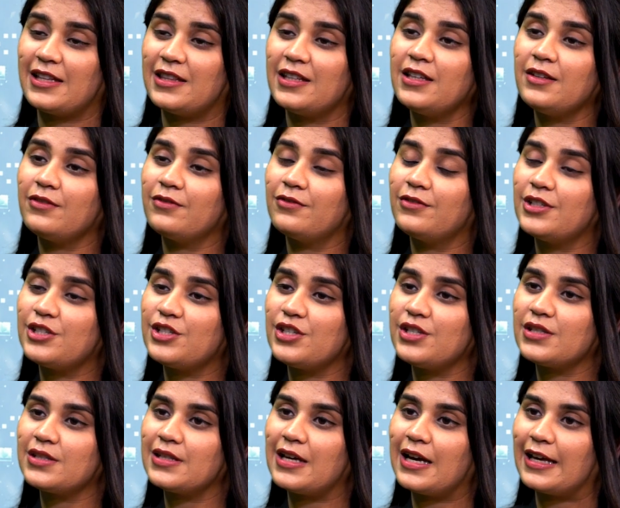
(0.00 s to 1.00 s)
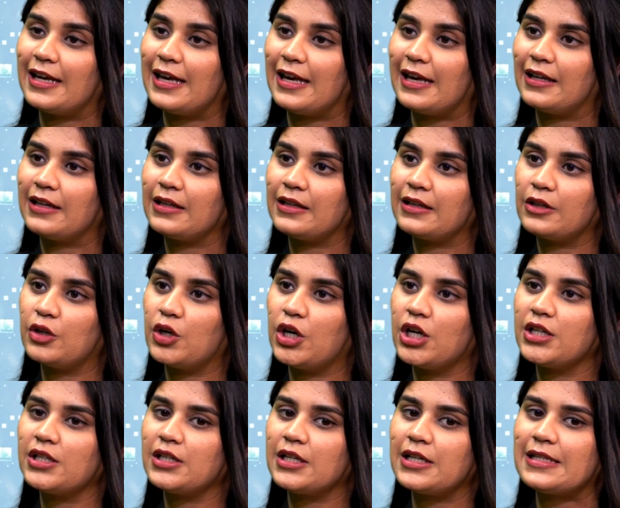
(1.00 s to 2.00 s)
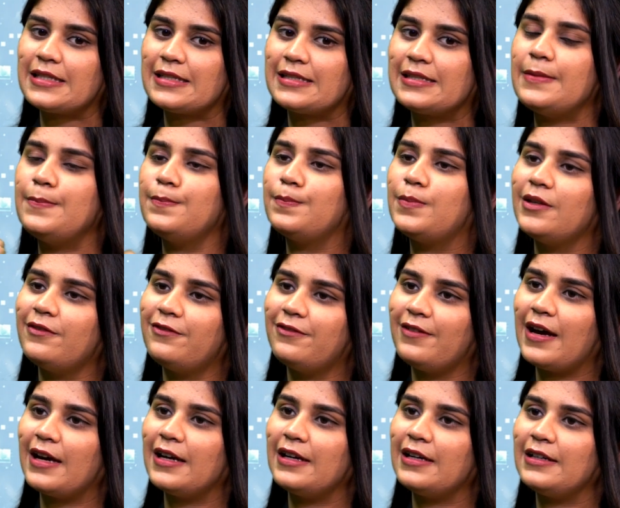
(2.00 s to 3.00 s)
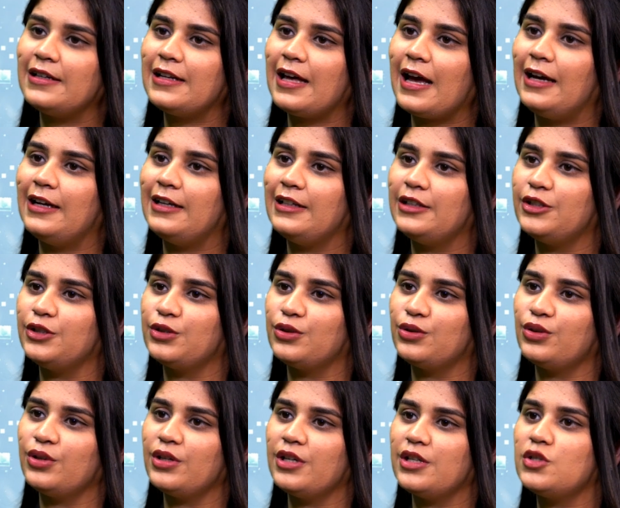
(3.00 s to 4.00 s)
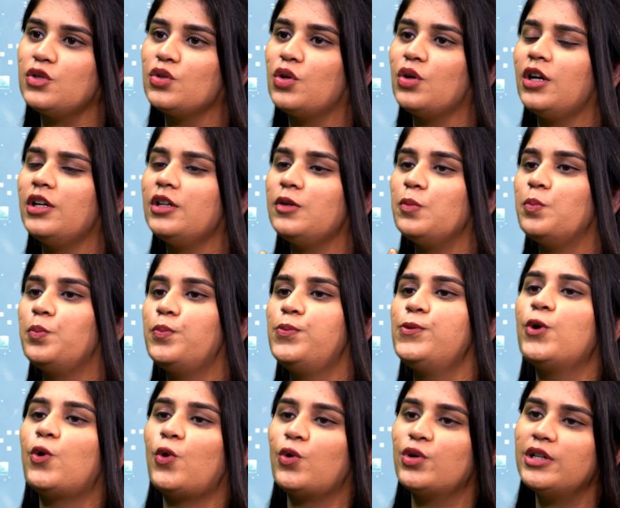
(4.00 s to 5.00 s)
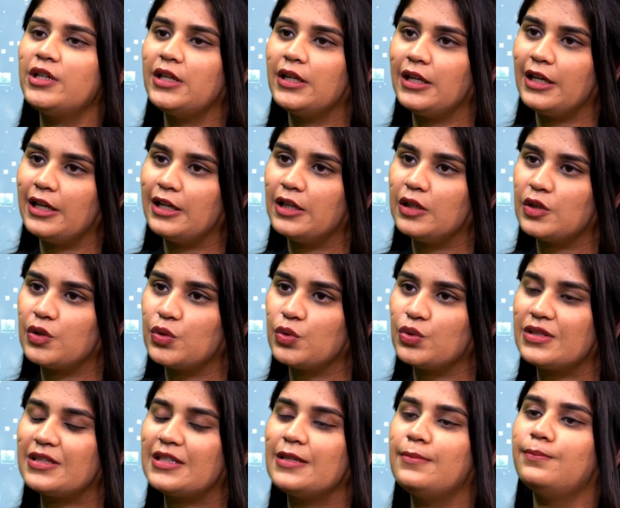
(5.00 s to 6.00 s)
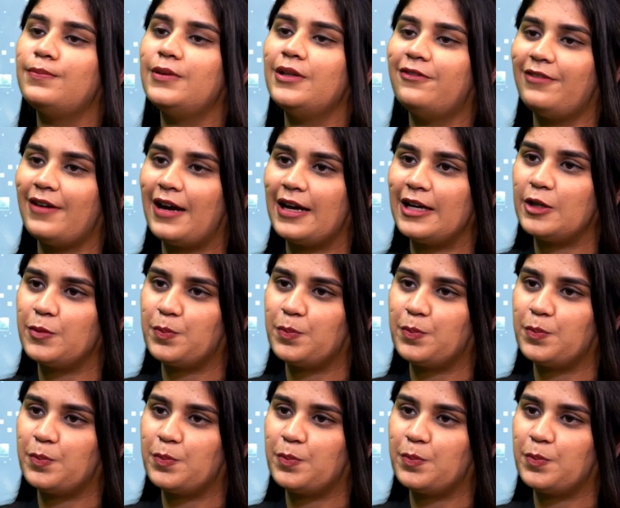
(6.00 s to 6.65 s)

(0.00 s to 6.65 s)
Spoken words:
think which is again got simplified, and it's gone broken into simplified